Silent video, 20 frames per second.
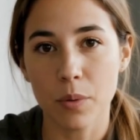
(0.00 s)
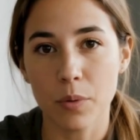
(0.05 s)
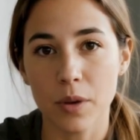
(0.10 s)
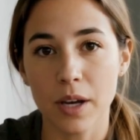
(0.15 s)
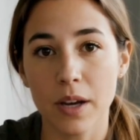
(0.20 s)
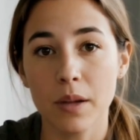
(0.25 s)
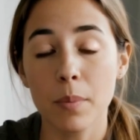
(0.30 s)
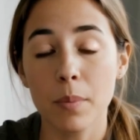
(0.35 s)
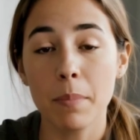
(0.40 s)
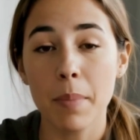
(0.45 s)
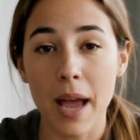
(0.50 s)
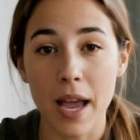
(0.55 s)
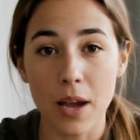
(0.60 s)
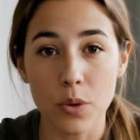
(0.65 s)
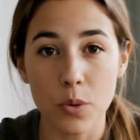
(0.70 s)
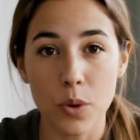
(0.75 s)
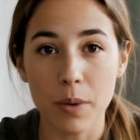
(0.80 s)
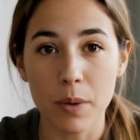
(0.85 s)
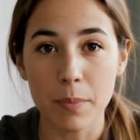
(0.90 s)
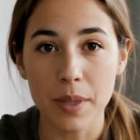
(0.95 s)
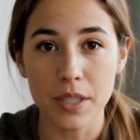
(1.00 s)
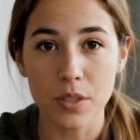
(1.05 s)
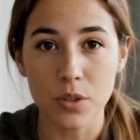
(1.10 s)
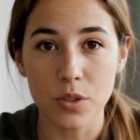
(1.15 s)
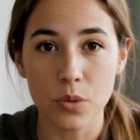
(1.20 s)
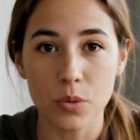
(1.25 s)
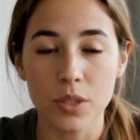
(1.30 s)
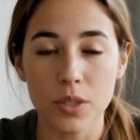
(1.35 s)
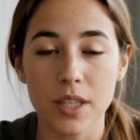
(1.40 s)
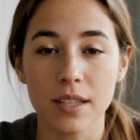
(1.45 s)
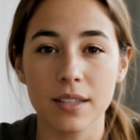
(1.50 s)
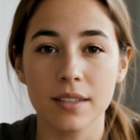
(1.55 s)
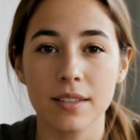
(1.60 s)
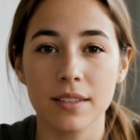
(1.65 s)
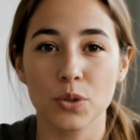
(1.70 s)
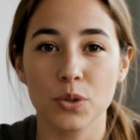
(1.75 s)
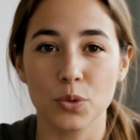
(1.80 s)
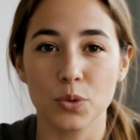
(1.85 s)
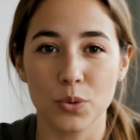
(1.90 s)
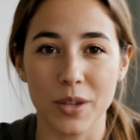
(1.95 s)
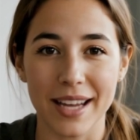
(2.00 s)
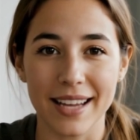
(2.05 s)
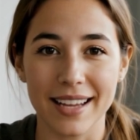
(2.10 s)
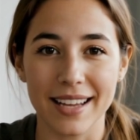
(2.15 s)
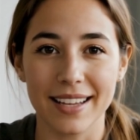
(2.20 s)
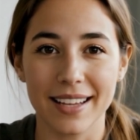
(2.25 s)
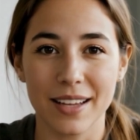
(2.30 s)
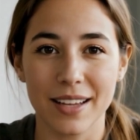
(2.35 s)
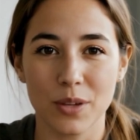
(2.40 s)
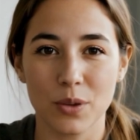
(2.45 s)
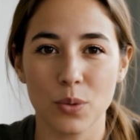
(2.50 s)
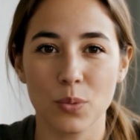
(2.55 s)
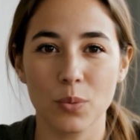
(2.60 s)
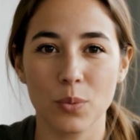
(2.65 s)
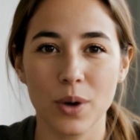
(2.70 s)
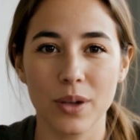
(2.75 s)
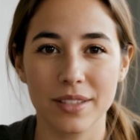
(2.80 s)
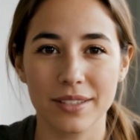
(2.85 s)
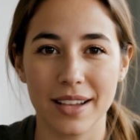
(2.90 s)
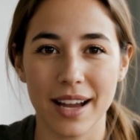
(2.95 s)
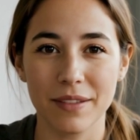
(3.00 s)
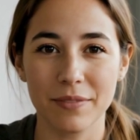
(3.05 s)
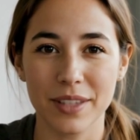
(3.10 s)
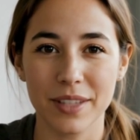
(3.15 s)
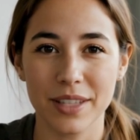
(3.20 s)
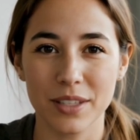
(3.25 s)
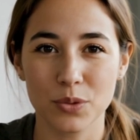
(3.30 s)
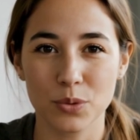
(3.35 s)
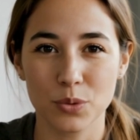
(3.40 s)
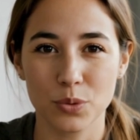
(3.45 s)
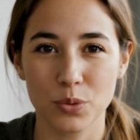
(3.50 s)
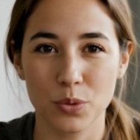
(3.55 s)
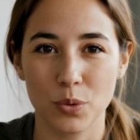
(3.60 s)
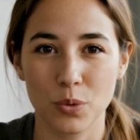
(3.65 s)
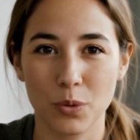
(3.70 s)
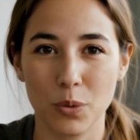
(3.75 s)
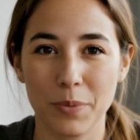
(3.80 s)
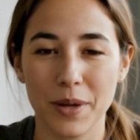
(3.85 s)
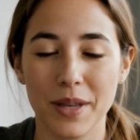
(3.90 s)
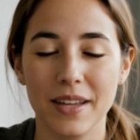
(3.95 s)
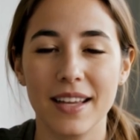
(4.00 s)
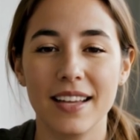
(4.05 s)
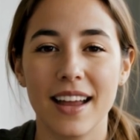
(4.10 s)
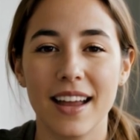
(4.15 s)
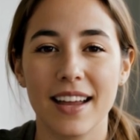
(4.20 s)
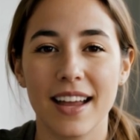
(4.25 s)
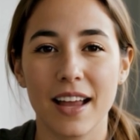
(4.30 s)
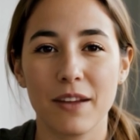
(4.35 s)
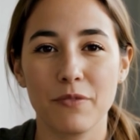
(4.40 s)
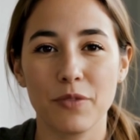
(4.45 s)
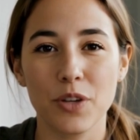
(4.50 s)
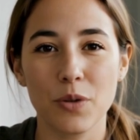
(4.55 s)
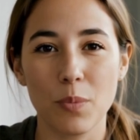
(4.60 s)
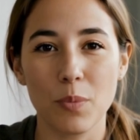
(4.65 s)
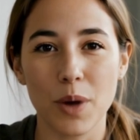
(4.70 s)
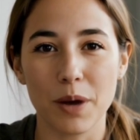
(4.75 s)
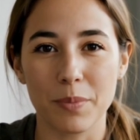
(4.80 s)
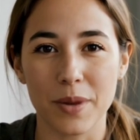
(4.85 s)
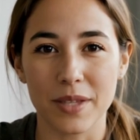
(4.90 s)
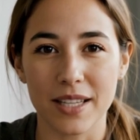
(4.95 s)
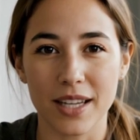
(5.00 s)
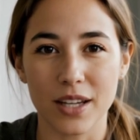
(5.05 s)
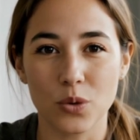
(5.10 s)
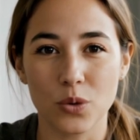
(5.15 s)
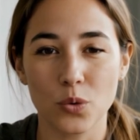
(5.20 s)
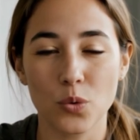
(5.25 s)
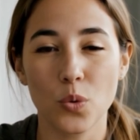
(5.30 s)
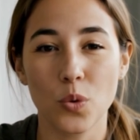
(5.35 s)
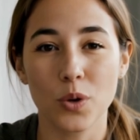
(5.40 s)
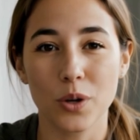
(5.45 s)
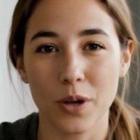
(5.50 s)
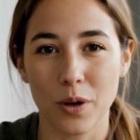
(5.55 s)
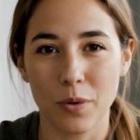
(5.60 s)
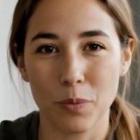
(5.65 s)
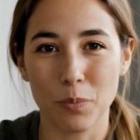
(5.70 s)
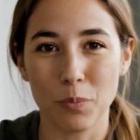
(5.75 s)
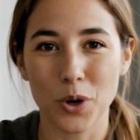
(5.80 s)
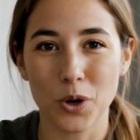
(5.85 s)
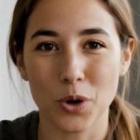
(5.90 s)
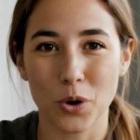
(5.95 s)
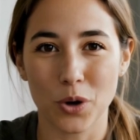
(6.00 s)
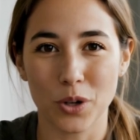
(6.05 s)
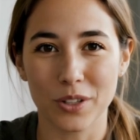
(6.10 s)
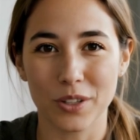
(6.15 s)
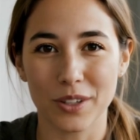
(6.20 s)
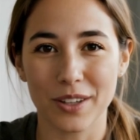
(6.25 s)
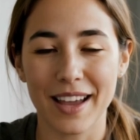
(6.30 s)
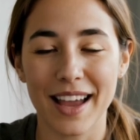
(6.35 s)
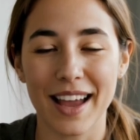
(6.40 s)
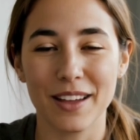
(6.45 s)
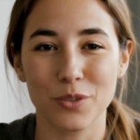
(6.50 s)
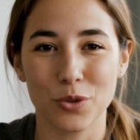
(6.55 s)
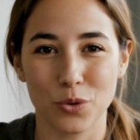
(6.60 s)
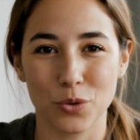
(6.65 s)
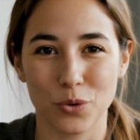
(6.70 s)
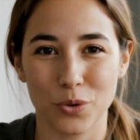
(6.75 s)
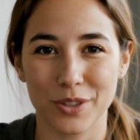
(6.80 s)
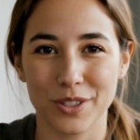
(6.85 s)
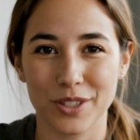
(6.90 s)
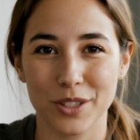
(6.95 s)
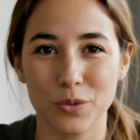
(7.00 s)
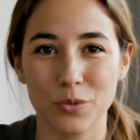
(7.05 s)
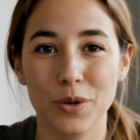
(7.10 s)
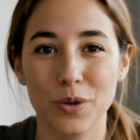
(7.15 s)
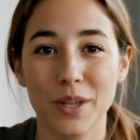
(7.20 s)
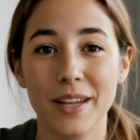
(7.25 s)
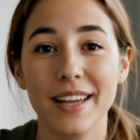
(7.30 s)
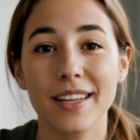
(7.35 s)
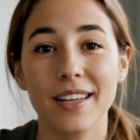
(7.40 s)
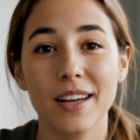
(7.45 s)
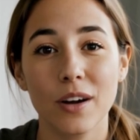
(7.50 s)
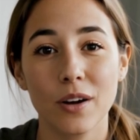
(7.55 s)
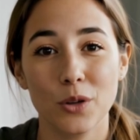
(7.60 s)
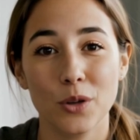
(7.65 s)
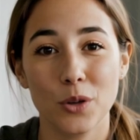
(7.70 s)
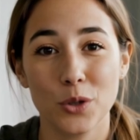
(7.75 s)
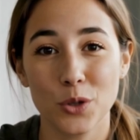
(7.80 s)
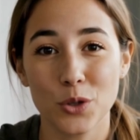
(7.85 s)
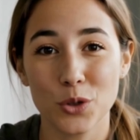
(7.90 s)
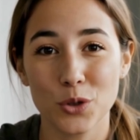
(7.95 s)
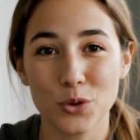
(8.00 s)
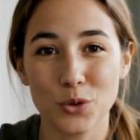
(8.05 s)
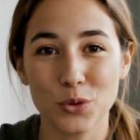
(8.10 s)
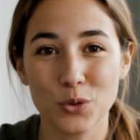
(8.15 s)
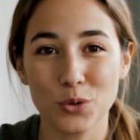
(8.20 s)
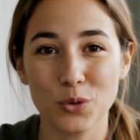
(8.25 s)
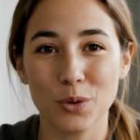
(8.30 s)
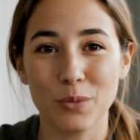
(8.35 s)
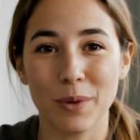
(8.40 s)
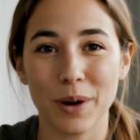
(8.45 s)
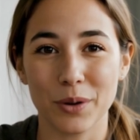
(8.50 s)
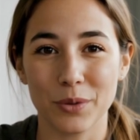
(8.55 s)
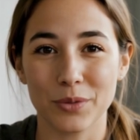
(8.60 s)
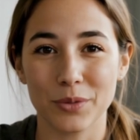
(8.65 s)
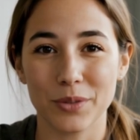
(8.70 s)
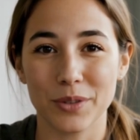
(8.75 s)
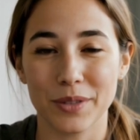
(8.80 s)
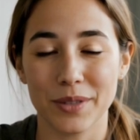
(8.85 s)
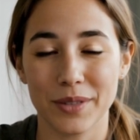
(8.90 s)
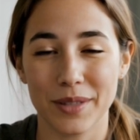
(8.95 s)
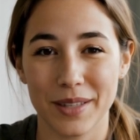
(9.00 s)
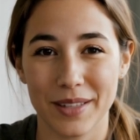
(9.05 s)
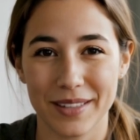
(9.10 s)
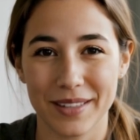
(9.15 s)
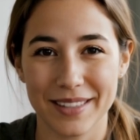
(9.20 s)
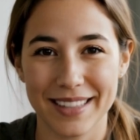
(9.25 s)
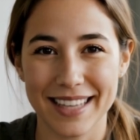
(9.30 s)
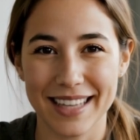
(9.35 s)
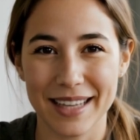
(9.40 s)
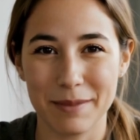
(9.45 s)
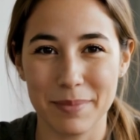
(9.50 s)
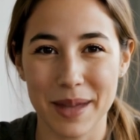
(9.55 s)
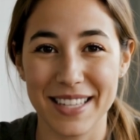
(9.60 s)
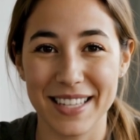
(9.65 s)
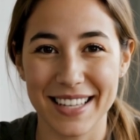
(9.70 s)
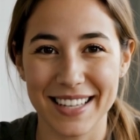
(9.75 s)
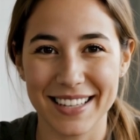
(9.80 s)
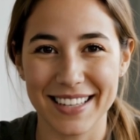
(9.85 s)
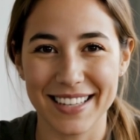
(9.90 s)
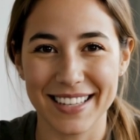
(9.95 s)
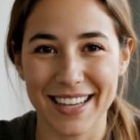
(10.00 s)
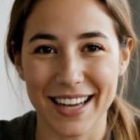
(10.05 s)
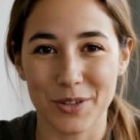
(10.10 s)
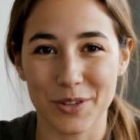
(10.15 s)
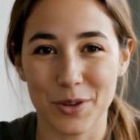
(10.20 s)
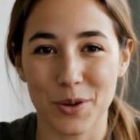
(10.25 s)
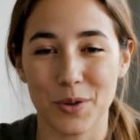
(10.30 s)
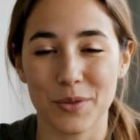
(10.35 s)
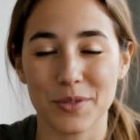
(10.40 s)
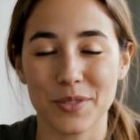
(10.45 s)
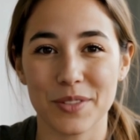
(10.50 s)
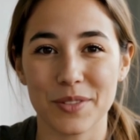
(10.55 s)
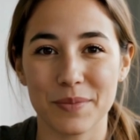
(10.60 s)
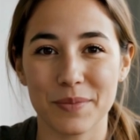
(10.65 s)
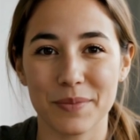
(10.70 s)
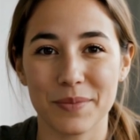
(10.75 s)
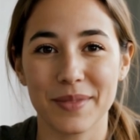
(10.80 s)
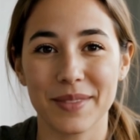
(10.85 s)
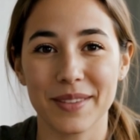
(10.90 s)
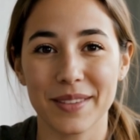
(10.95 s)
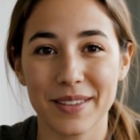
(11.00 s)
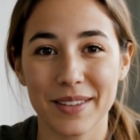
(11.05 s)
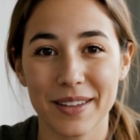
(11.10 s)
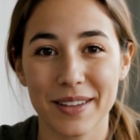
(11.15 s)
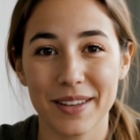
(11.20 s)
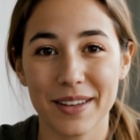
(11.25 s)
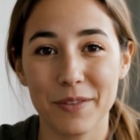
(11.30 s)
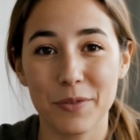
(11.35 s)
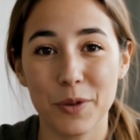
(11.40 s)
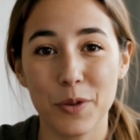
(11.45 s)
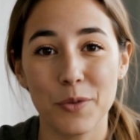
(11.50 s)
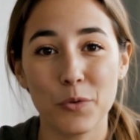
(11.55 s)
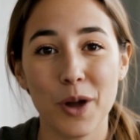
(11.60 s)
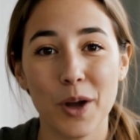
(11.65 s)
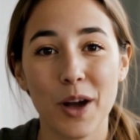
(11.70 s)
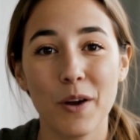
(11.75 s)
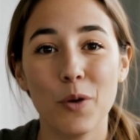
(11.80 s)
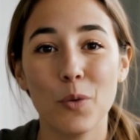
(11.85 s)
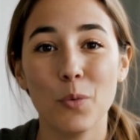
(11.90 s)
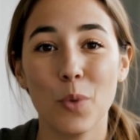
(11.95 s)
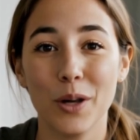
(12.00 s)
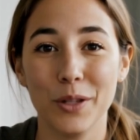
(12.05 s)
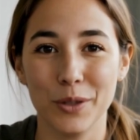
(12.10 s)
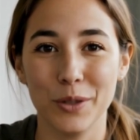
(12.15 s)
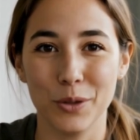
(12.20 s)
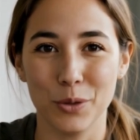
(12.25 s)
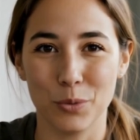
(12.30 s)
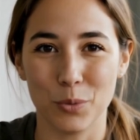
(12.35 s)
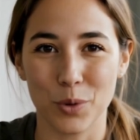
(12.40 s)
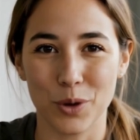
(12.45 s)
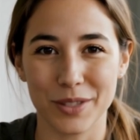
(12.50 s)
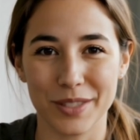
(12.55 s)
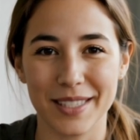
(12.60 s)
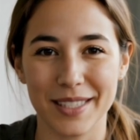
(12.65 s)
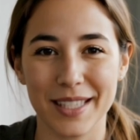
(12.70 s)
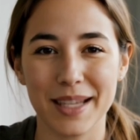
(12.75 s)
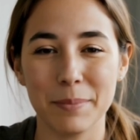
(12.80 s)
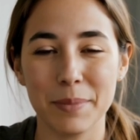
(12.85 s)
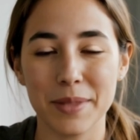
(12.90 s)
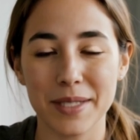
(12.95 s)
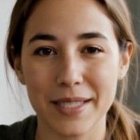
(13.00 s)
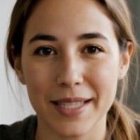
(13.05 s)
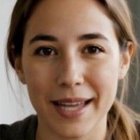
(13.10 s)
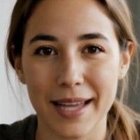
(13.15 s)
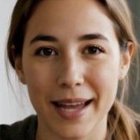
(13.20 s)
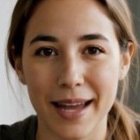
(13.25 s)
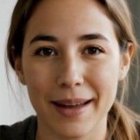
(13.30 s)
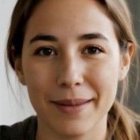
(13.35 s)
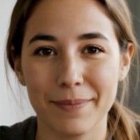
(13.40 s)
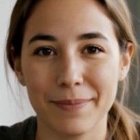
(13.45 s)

welcome back to ABC Hosting. Today, we're diving into a topic that every website owner, blogger, and content creator should know about: DMCA takedowns. If you've ever wondered what a DMCA